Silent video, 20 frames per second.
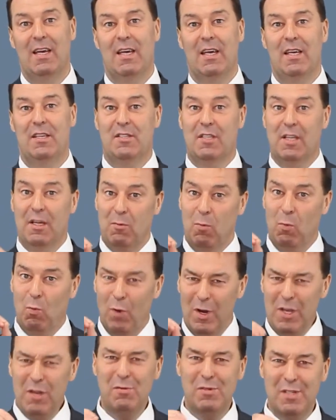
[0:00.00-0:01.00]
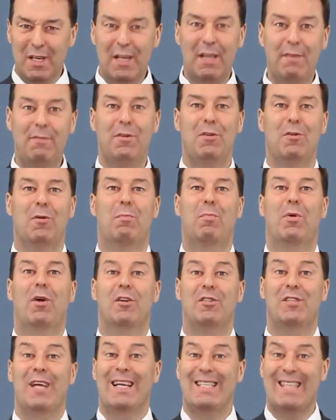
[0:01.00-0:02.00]
is that when you deliver your
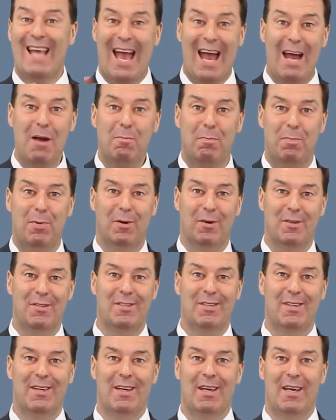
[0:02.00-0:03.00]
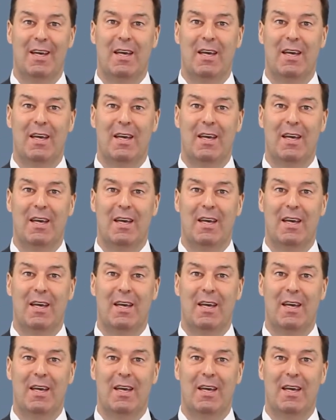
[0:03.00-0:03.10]
project output,